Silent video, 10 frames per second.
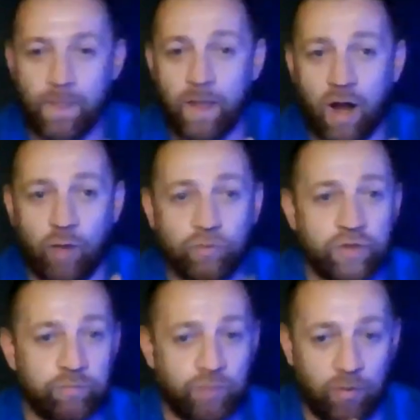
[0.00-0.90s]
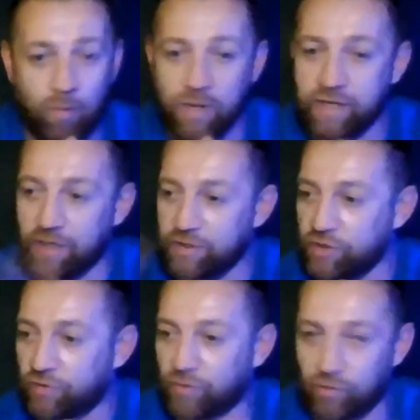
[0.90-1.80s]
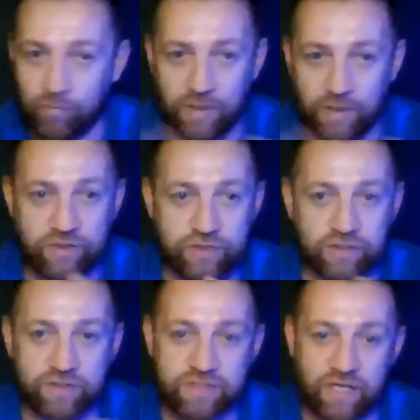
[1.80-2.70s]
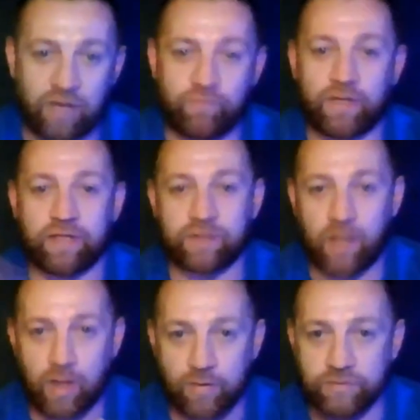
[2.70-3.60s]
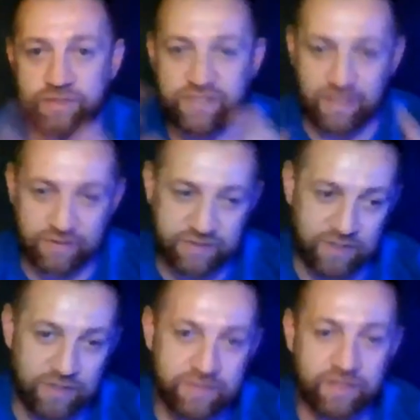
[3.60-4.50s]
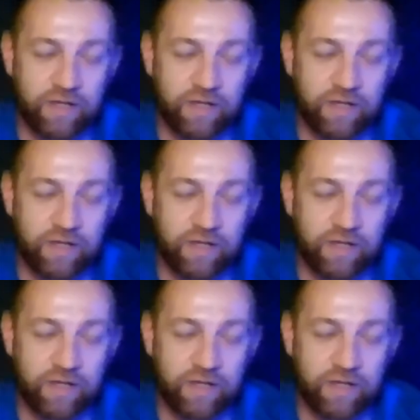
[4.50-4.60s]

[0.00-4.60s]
I wouldn't probably carry on all my digital stuff and on stencils,